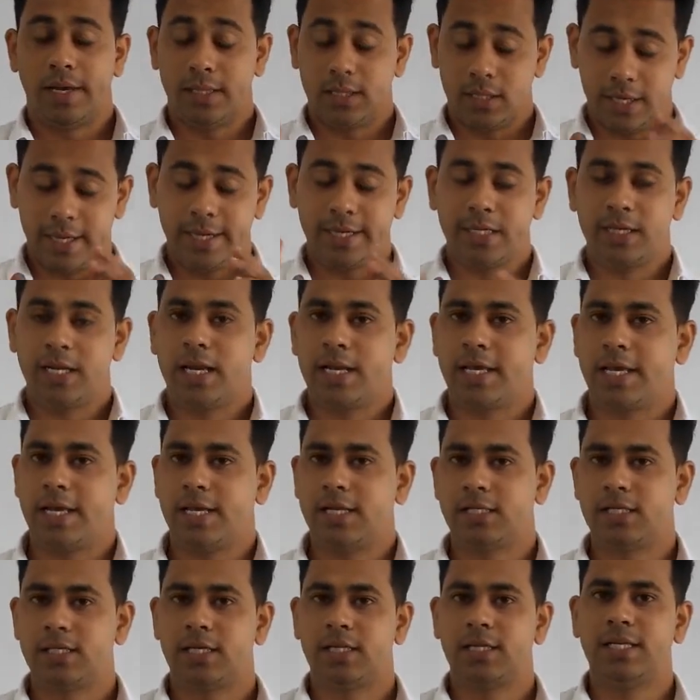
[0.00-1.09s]
the internal
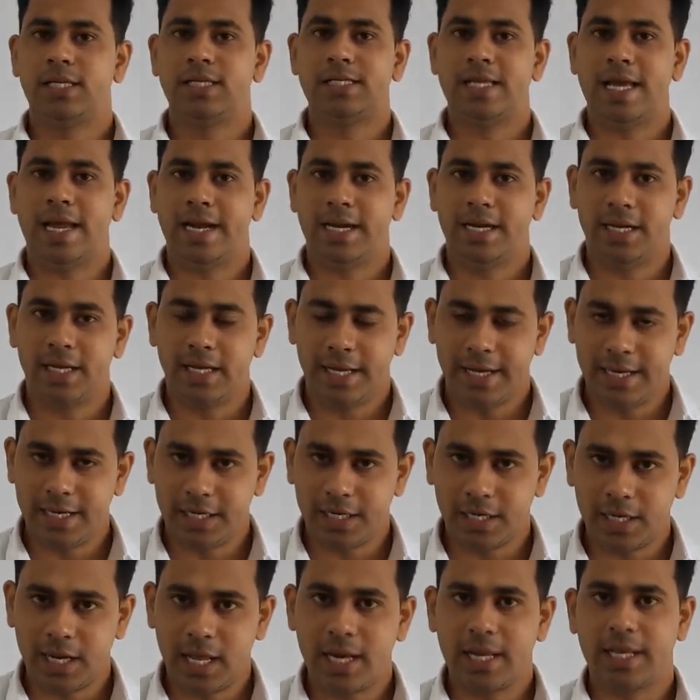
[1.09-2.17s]
gills, these
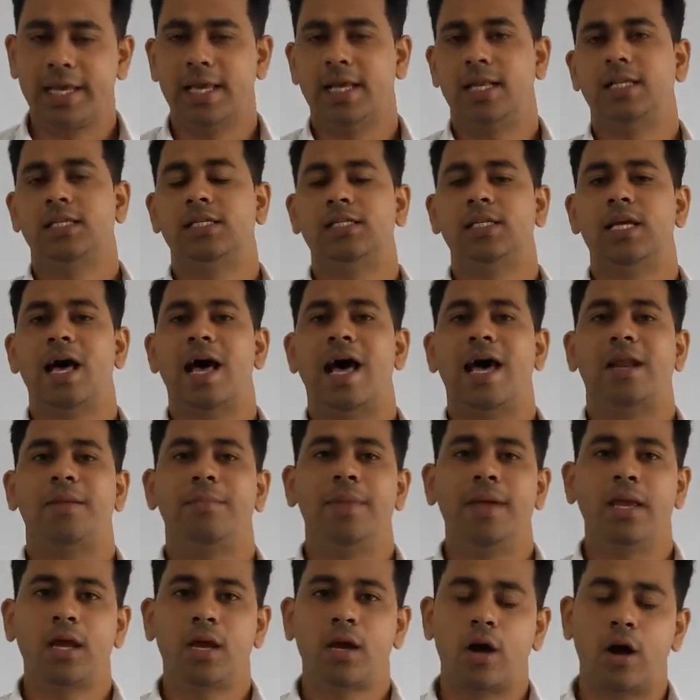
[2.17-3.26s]
internal gills are
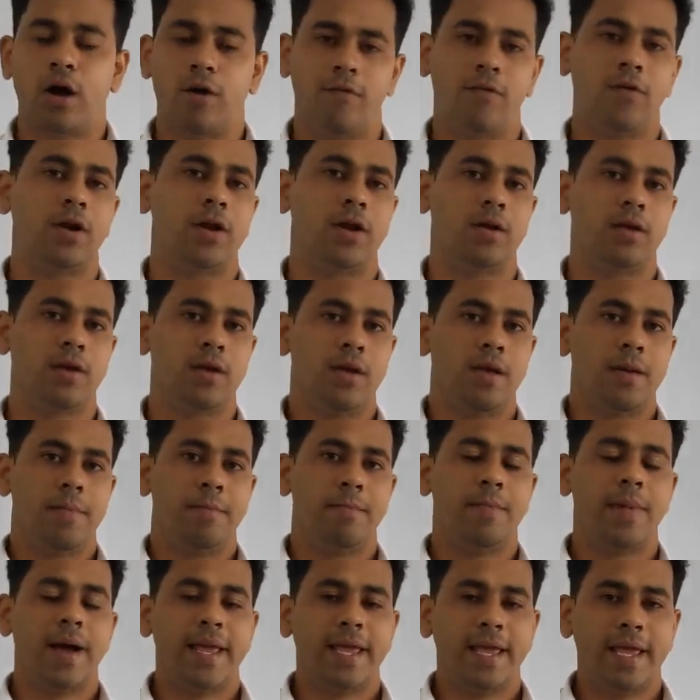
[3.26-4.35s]
being covered
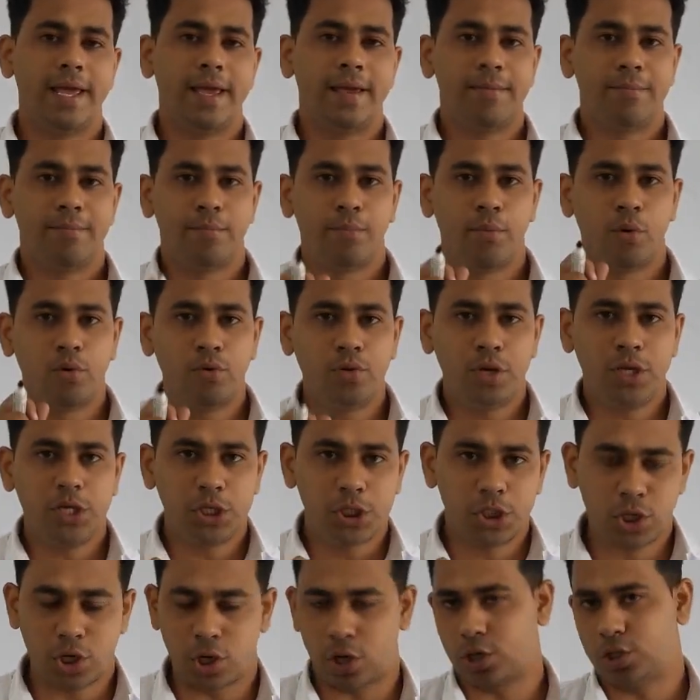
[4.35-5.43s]
by a bony
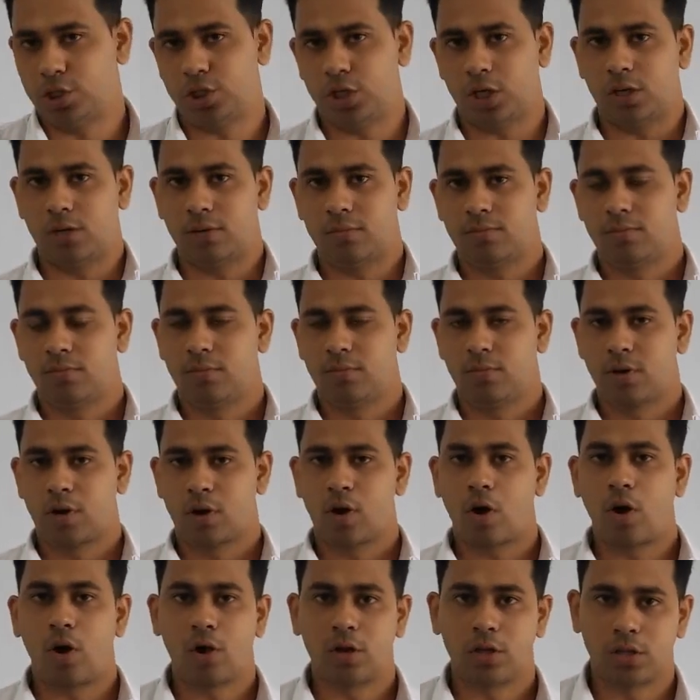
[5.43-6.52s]
structure
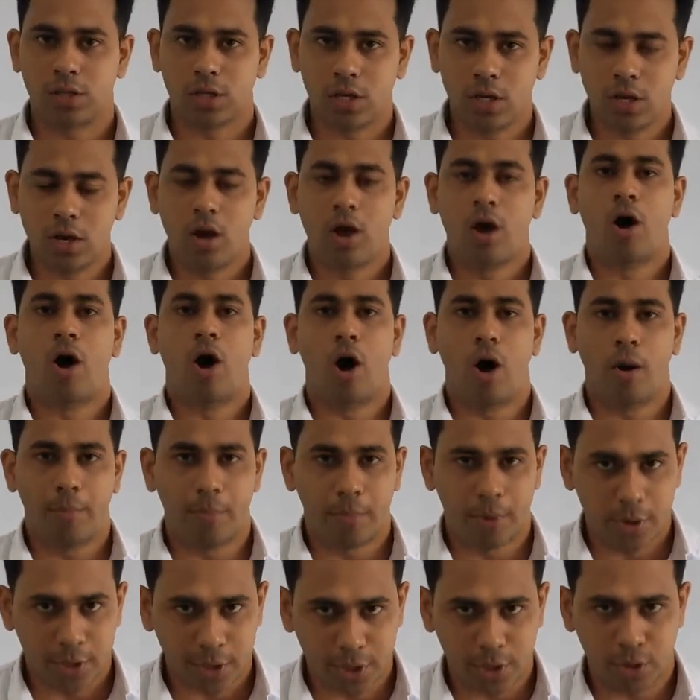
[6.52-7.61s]
called the
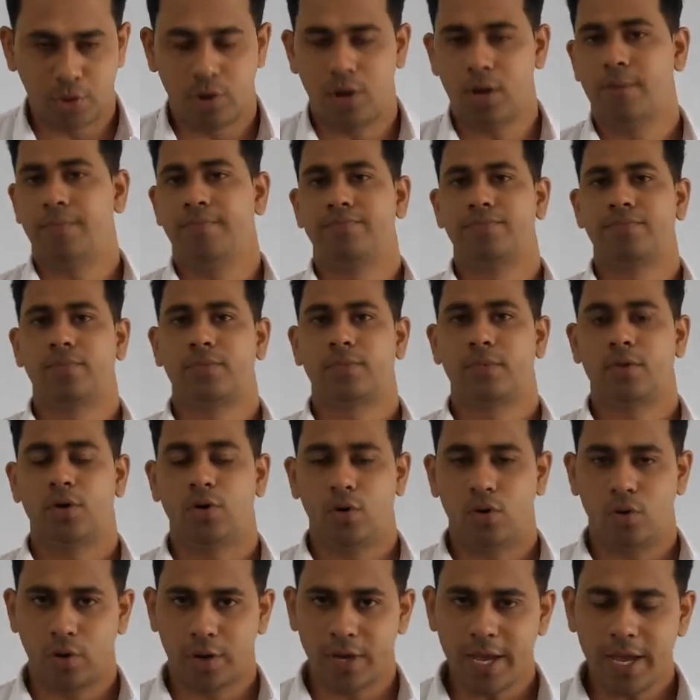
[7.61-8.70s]
operculum,
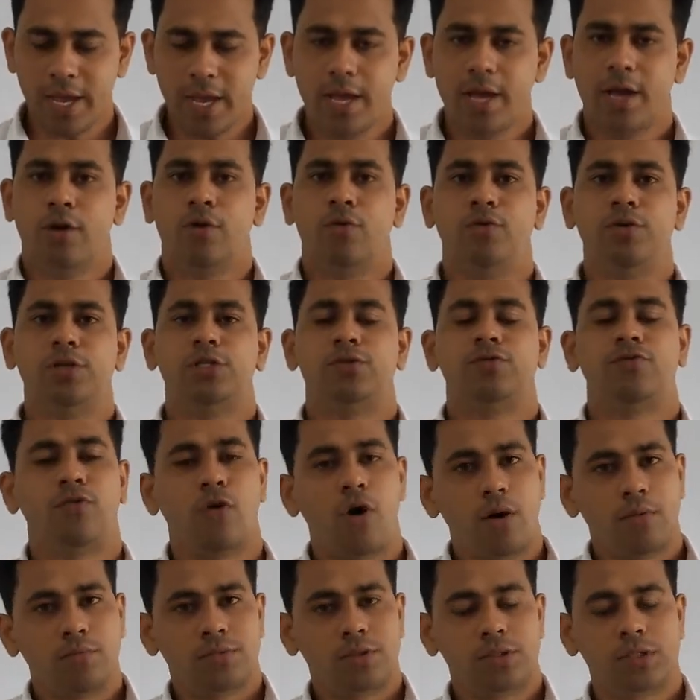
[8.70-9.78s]
okay, which
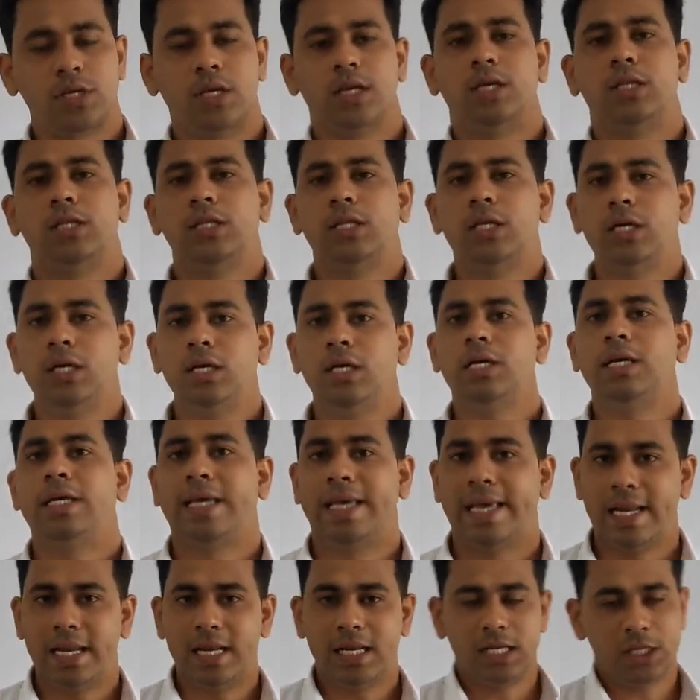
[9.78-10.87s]
forms the
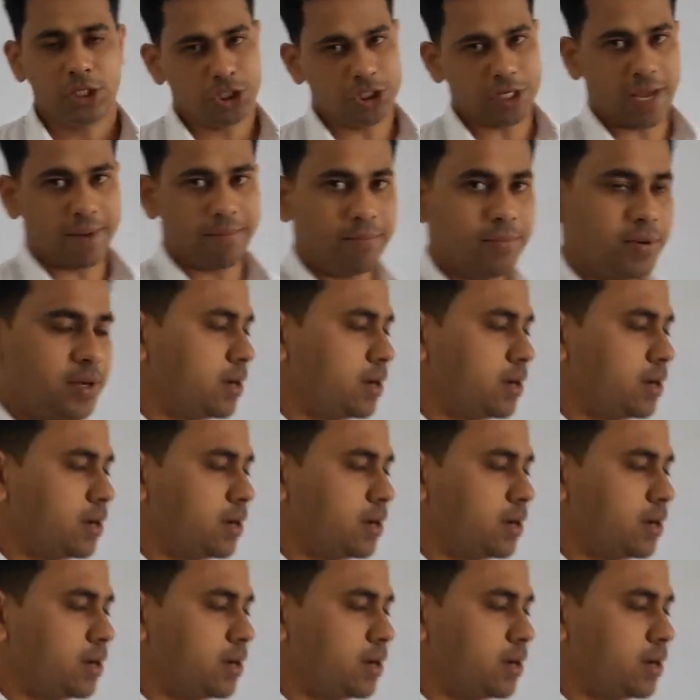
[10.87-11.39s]
gill chamber.